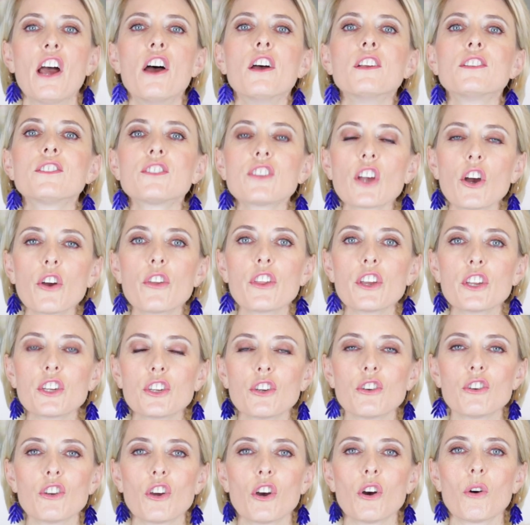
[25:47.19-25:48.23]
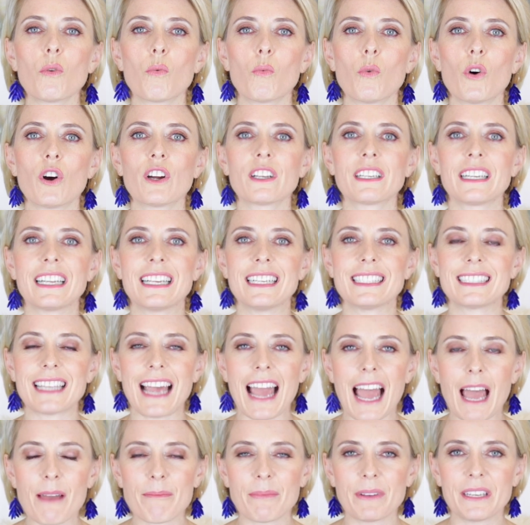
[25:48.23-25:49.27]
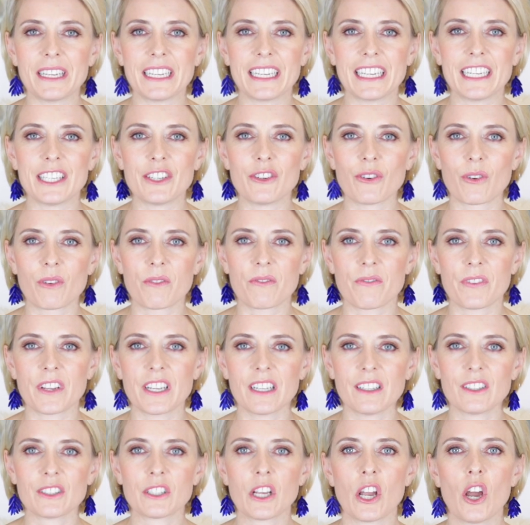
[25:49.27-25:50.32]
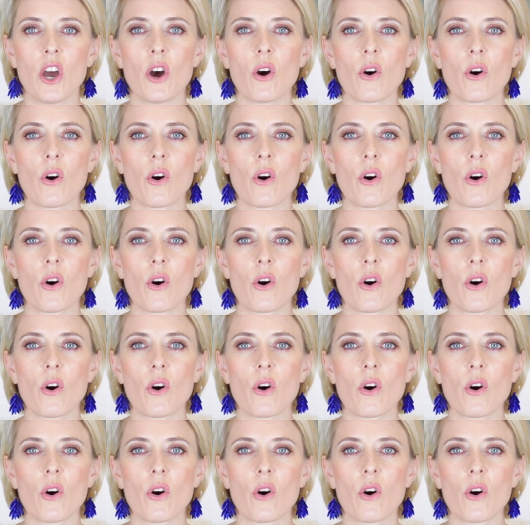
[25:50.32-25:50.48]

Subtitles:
so that you know what is happening in your field.